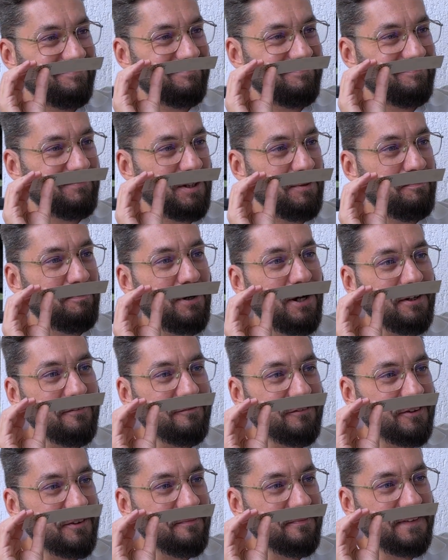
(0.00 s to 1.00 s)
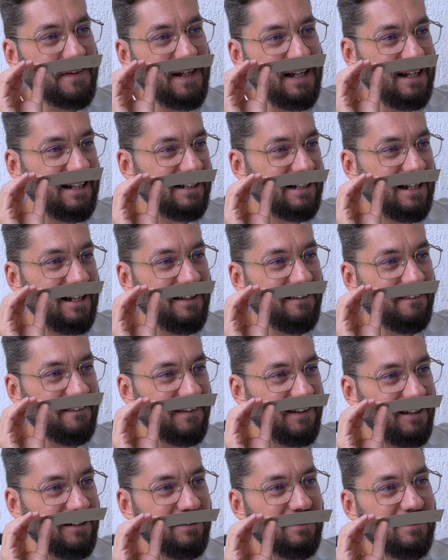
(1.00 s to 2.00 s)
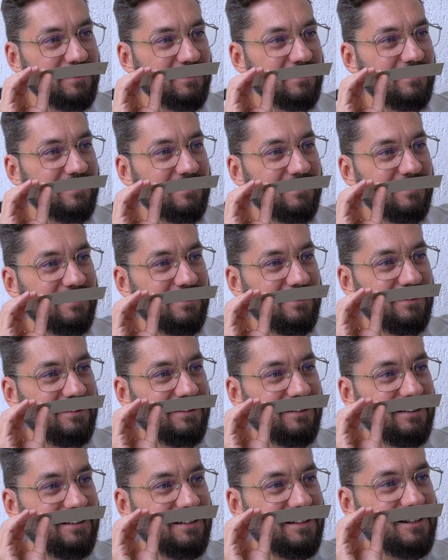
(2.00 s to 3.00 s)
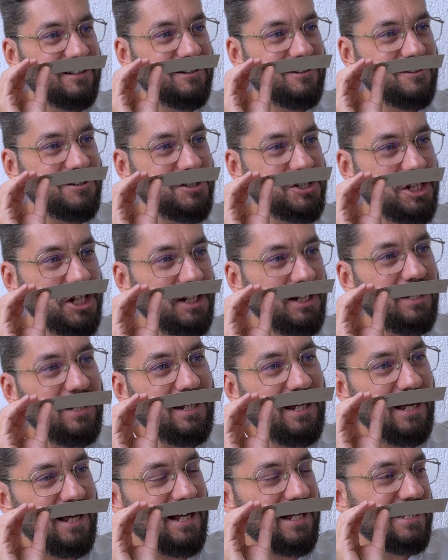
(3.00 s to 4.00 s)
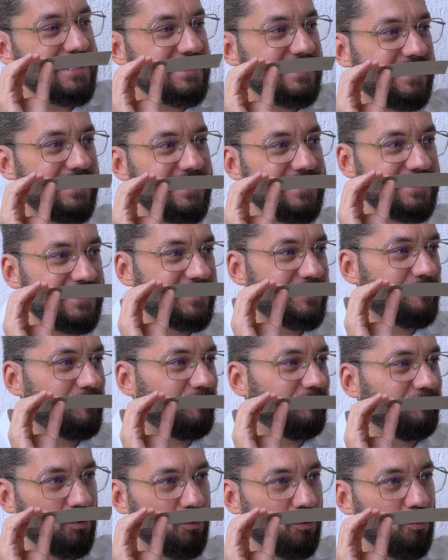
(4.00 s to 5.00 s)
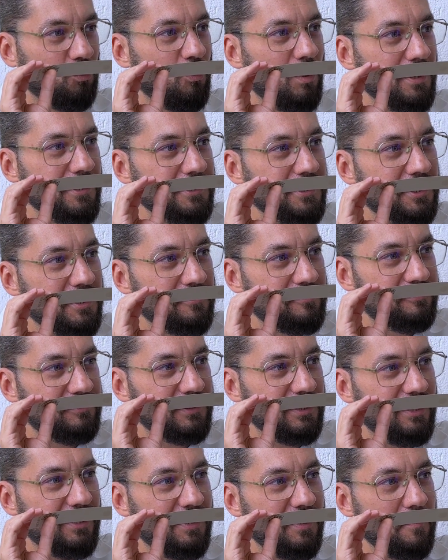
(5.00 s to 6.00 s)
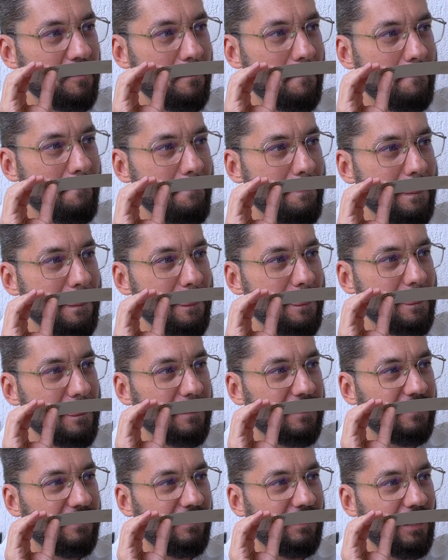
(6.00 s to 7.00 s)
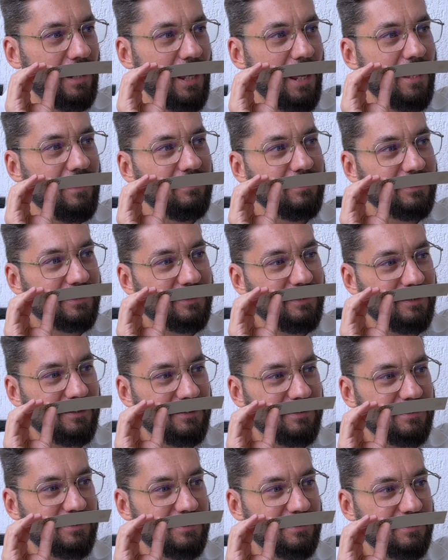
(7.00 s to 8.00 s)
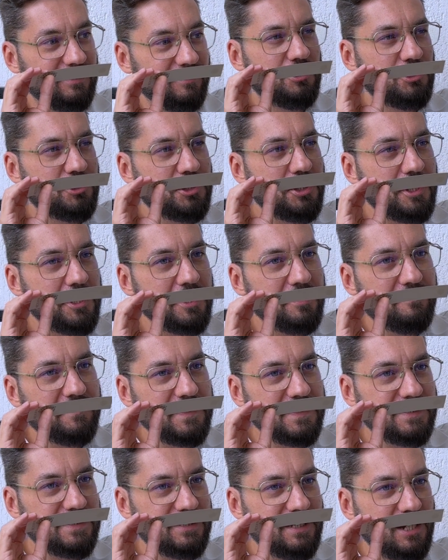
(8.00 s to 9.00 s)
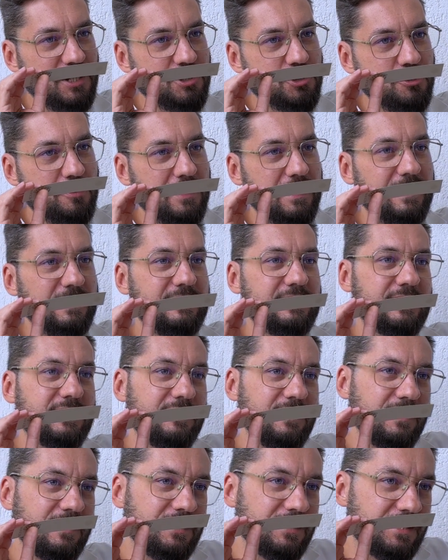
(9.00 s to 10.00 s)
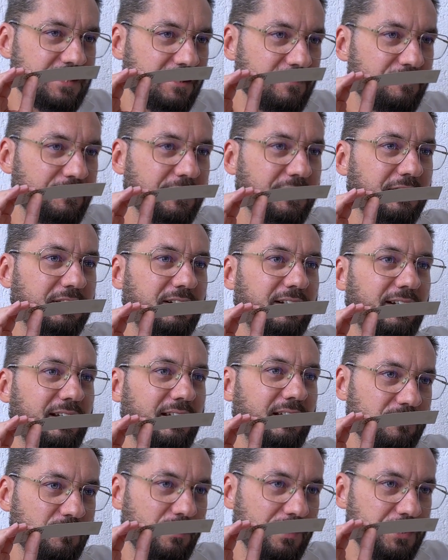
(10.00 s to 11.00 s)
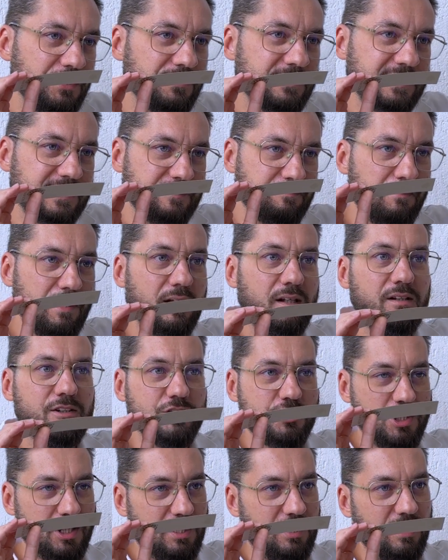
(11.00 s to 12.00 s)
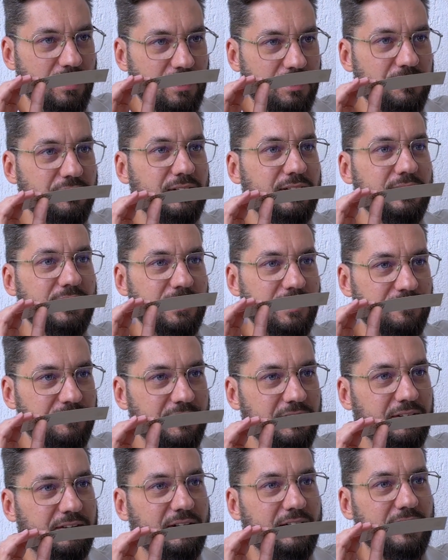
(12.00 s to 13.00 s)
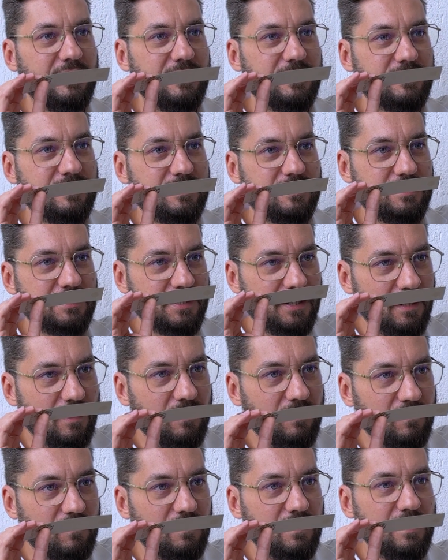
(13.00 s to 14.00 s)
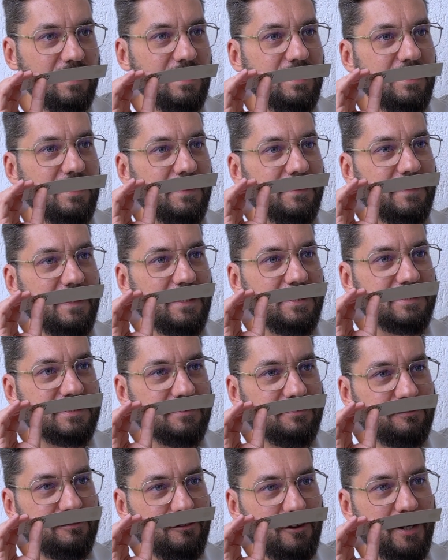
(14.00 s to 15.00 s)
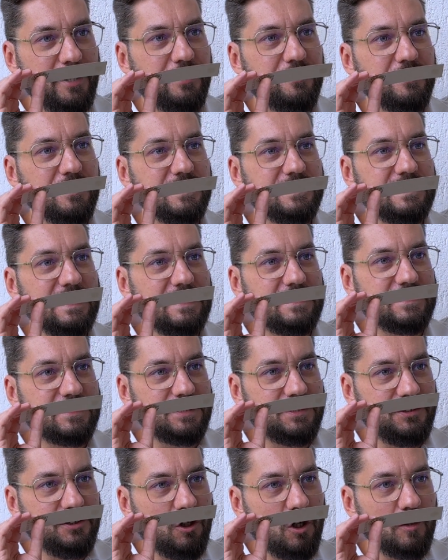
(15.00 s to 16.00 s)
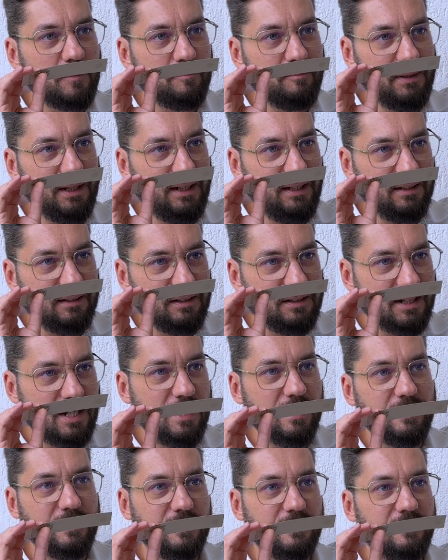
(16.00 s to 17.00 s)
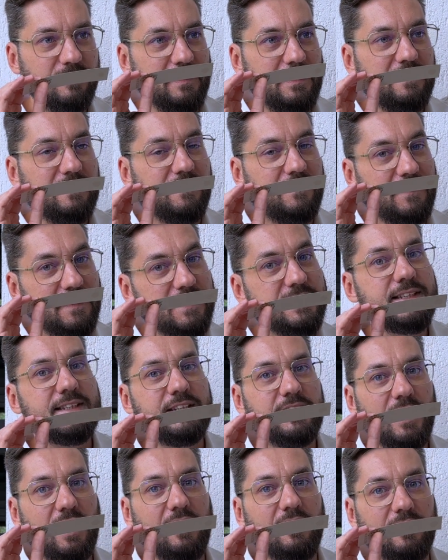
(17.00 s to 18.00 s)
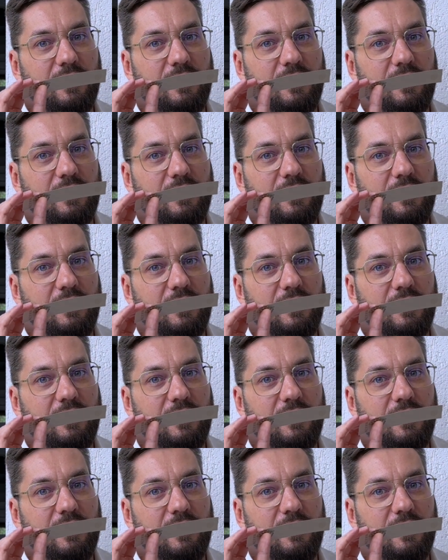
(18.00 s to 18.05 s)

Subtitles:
But apart from that, I think Jicky has this wonderfully elegant turn of the century. It definitely, when you smell Jicky, you can definitely tell that it's a fragrance that's not being done in this day and